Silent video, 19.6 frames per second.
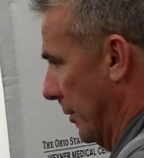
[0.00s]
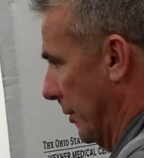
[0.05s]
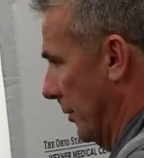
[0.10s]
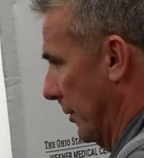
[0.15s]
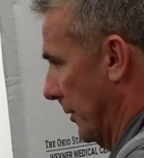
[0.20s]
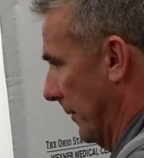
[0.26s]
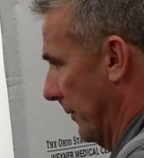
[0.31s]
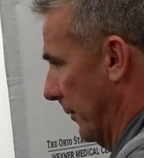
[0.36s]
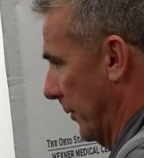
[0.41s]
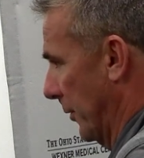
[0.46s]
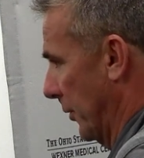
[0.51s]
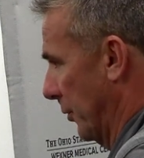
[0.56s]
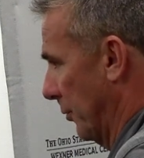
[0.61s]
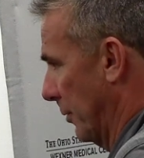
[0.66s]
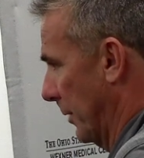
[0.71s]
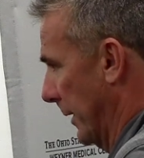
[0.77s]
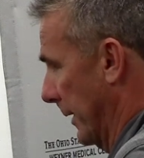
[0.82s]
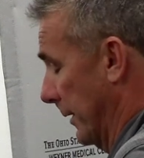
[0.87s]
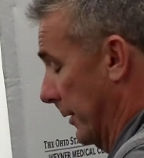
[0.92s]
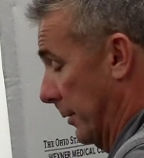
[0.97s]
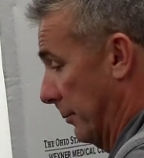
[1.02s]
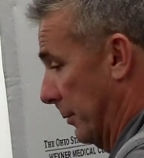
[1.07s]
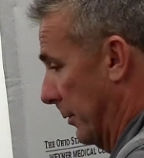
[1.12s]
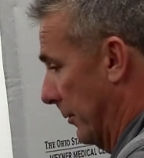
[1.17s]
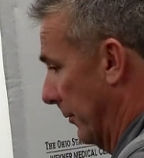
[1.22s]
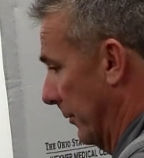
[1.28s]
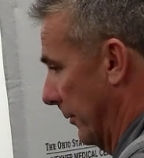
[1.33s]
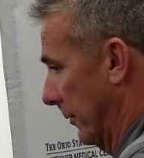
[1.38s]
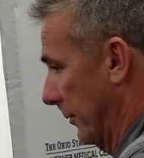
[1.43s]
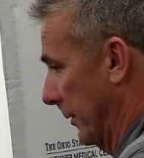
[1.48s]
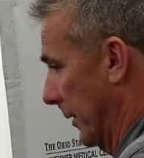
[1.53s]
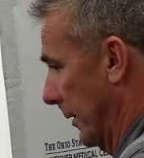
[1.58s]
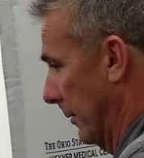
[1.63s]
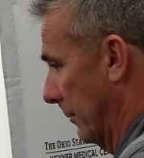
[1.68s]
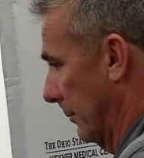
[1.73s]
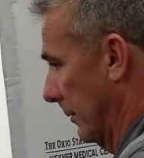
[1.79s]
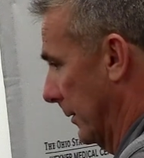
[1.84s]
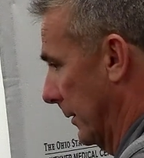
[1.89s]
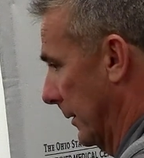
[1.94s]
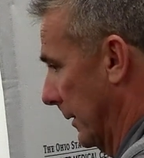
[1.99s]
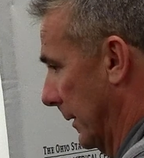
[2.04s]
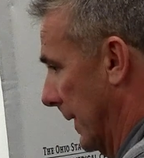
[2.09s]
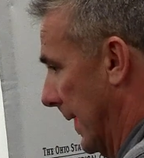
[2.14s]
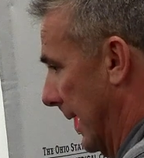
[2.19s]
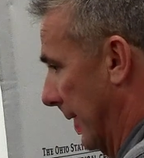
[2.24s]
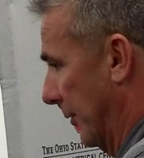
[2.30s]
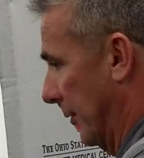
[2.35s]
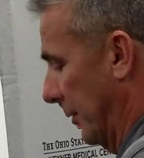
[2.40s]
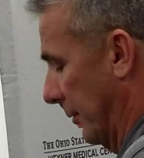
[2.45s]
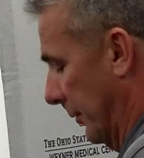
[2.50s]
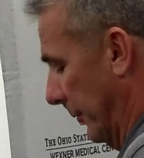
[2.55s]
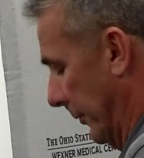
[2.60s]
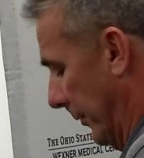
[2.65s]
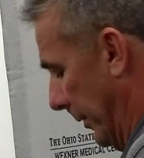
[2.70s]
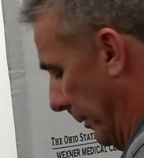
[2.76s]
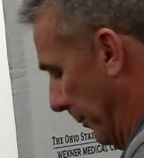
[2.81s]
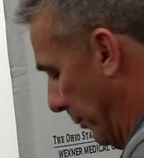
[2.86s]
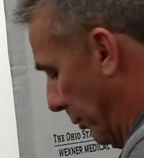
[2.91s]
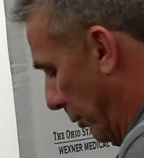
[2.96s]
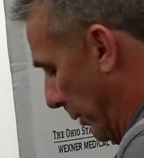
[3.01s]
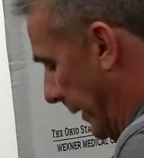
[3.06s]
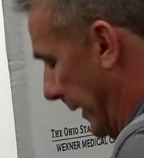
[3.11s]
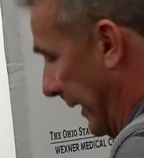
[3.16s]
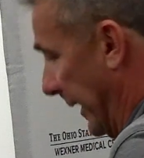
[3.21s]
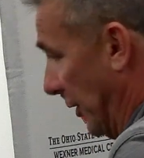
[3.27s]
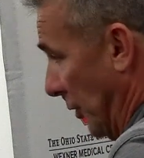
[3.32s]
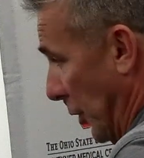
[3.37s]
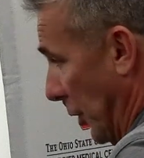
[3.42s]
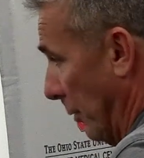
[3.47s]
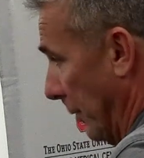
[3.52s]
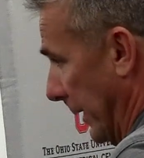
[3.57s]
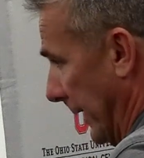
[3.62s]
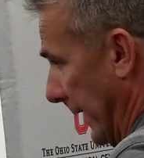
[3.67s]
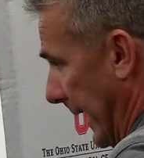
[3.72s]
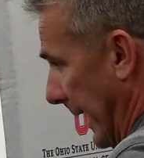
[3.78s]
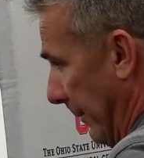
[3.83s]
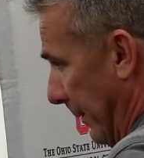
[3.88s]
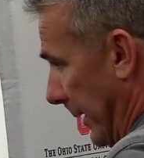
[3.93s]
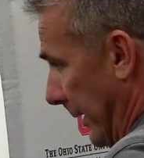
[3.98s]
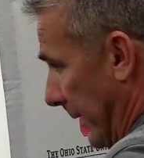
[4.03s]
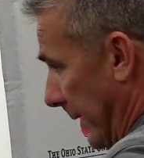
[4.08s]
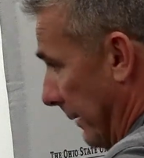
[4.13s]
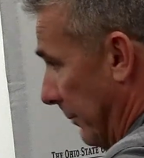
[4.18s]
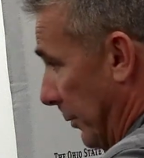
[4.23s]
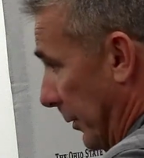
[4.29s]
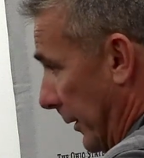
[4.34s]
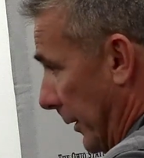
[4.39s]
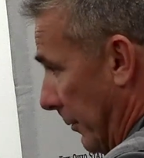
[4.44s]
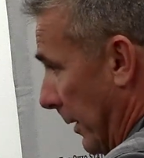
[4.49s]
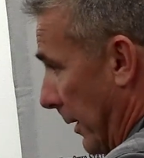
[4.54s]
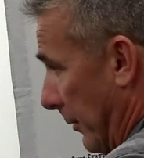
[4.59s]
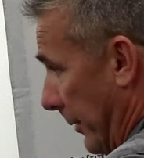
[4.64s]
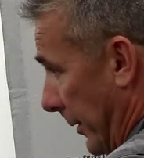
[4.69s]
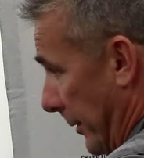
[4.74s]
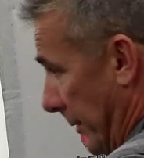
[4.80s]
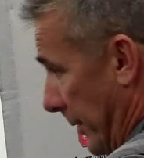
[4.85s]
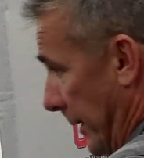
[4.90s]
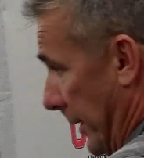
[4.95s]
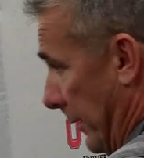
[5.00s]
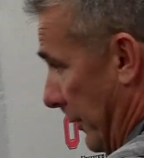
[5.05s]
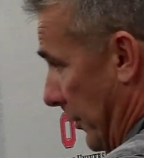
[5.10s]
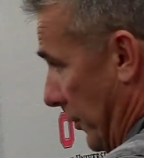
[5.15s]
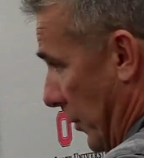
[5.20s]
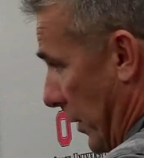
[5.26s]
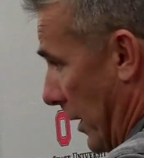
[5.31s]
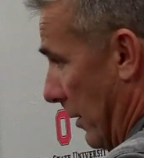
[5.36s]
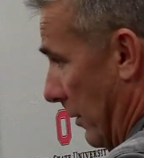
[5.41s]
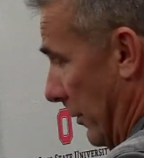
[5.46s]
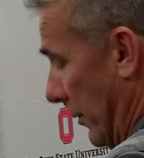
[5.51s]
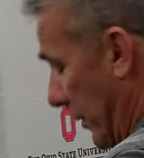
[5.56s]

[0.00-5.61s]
Who's the first one in there? Both, you know, last year was very important to get Joe in the game, and he did pretty well when he was in there as well.